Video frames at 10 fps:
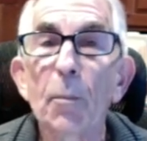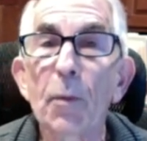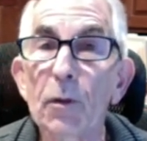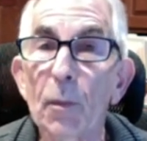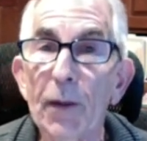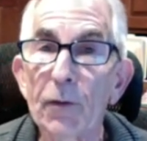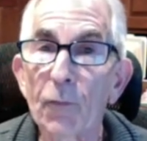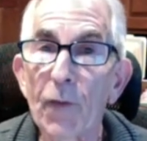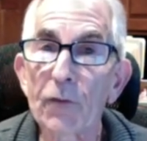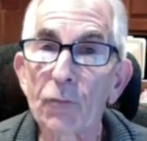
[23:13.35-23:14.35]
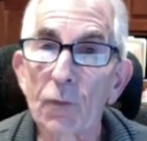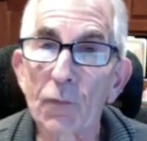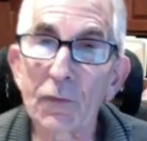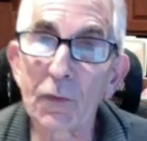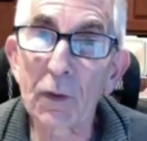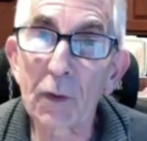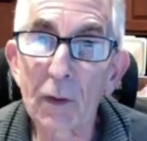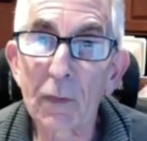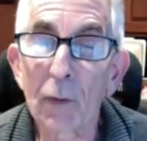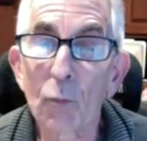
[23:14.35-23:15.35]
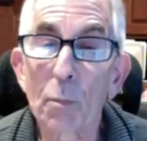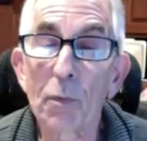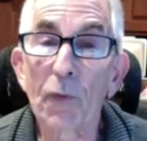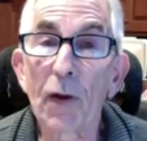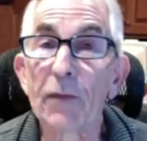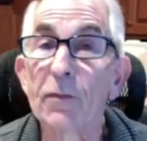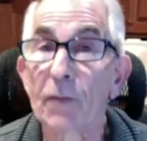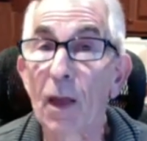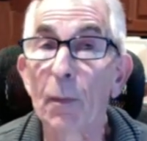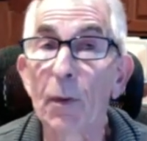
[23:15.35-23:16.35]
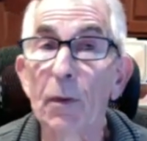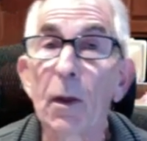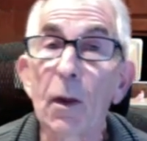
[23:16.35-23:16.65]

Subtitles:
build a manufacturing facility that will provide salmon,